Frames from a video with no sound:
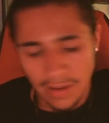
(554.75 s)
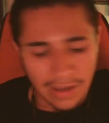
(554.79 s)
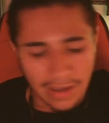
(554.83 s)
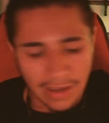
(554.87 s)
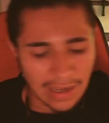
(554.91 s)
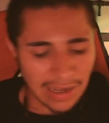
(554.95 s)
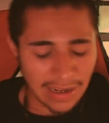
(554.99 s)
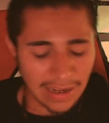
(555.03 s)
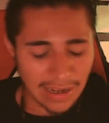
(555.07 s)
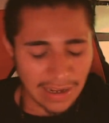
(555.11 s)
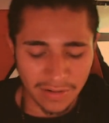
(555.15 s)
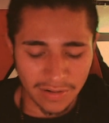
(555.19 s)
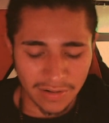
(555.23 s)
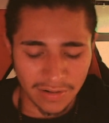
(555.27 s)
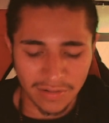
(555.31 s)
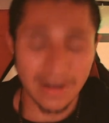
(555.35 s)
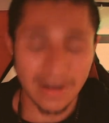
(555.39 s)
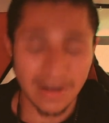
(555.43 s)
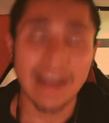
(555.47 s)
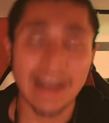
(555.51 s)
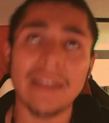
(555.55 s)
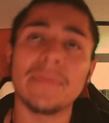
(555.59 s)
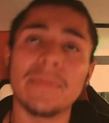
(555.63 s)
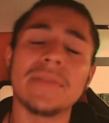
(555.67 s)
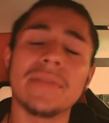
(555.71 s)
I don't know.
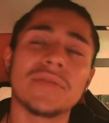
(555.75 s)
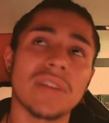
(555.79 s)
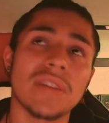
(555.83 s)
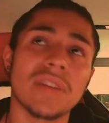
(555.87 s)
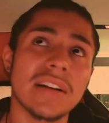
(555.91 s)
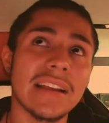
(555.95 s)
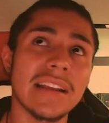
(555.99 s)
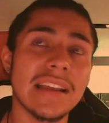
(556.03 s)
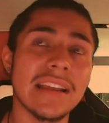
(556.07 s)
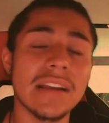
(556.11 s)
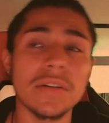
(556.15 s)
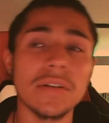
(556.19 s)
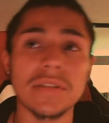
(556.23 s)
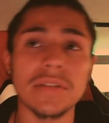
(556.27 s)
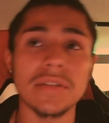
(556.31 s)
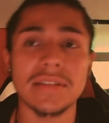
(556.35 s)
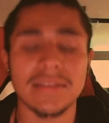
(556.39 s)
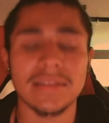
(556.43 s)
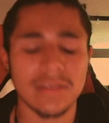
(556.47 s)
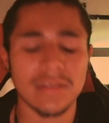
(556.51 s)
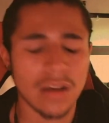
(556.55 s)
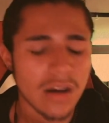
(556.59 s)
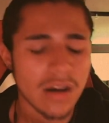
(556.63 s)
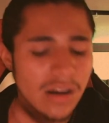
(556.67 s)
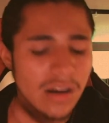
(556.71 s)
I'm trying to hear a
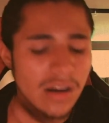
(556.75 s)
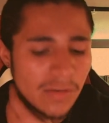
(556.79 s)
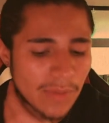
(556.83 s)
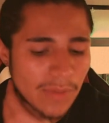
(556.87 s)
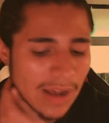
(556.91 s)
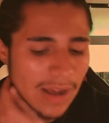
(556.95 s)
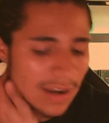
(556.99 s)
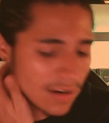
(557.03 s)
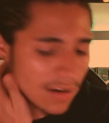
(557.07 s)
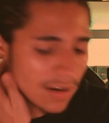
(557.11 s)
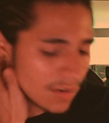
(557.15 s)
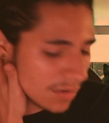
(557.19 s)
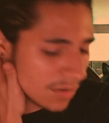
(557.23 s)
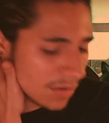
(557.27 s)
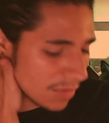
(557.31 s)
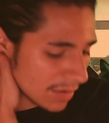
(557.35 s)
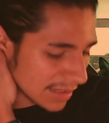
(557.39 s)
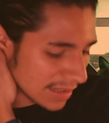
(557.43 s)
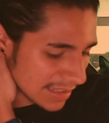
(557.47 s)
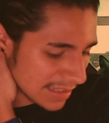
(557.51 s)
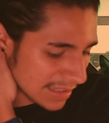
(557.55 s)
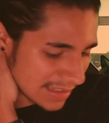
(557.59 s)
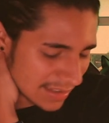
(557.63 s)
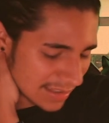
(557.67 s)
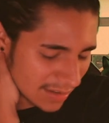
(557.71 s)
song, but I don't know what
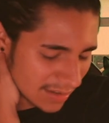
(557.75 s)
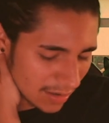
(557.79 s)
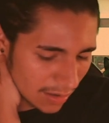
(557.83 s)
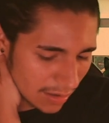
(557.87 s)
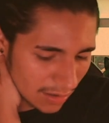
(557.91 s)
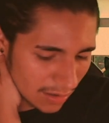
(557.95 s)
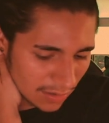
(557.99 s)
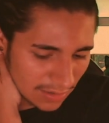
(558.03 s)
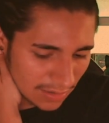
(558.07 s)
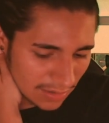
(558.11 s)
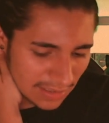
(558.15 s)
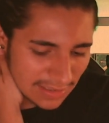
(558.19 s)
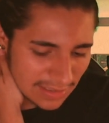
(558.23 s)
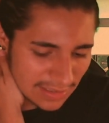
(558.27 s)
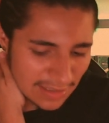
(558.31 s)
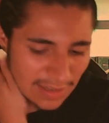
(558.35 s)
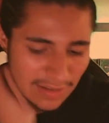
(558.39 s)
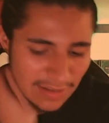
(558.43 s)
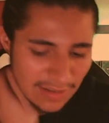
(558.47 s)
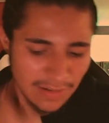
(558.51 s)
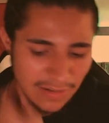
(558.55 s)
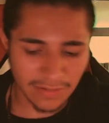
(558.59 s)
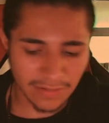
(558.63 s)
it's called. It's like,